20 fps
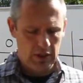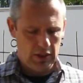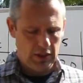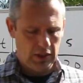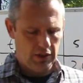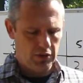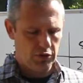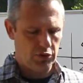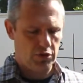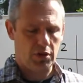An
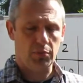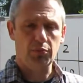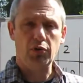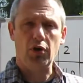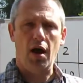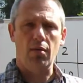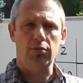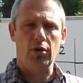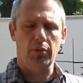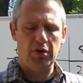interesting
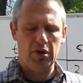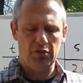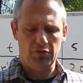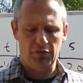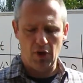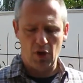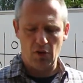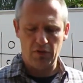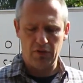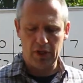problem
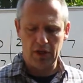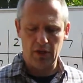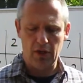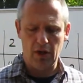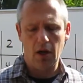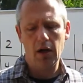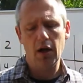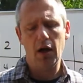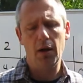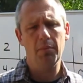involving
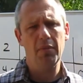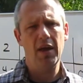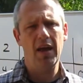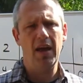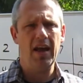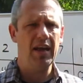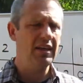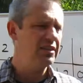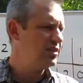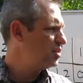
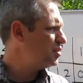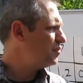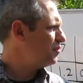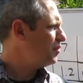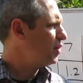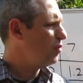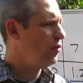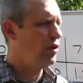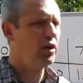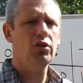a
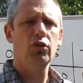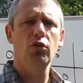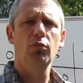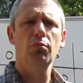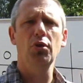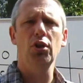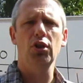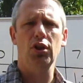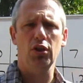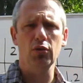spherical
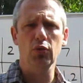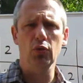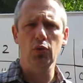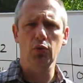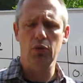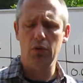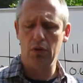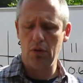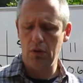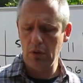
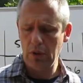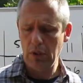balloon.